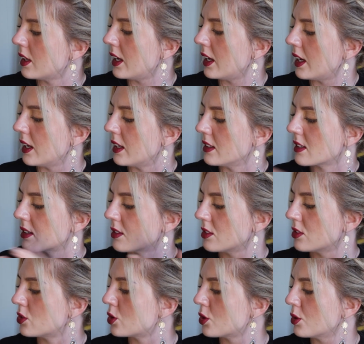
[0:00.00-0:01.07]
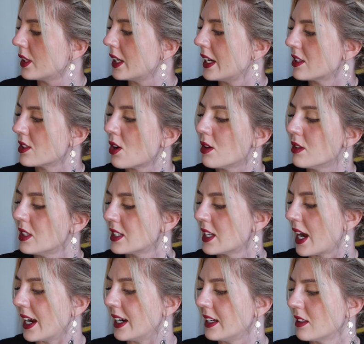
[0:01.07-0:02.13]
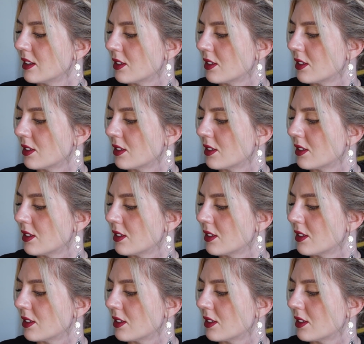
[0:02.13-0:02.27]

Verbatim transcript: And truly, it's all the tiny